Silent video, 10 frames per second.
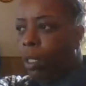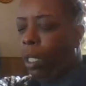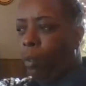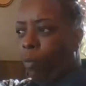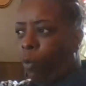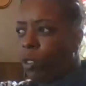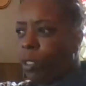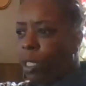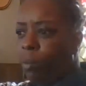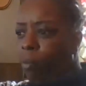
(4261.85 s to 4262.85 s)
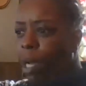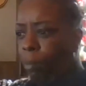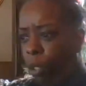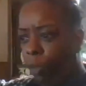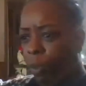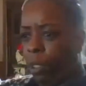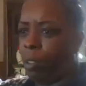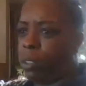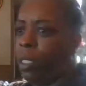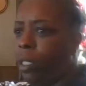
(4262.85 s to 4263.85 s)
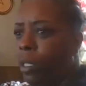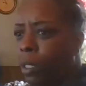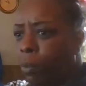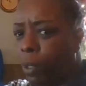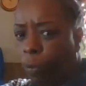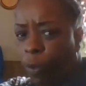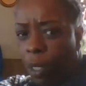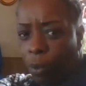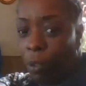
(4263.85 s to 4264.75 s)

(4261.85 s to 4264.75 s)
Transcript: And first thing my boyfriend gonna say, what the fuck